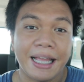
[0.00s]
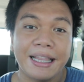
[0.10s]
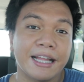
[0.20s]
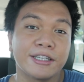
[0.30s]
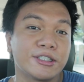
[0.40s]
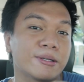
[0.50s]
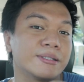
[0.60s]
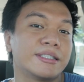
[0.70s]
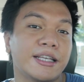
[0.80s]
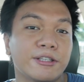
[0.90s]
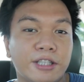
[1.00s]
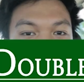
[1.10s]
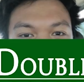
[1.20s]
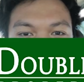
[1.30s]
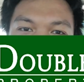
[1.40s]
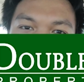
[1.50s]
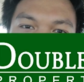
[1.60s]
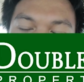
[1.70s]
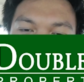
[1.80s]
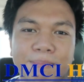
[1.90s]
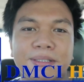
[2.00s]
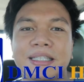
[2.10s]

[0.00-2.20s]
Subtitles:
second liners, you could say yung Double Dragon, the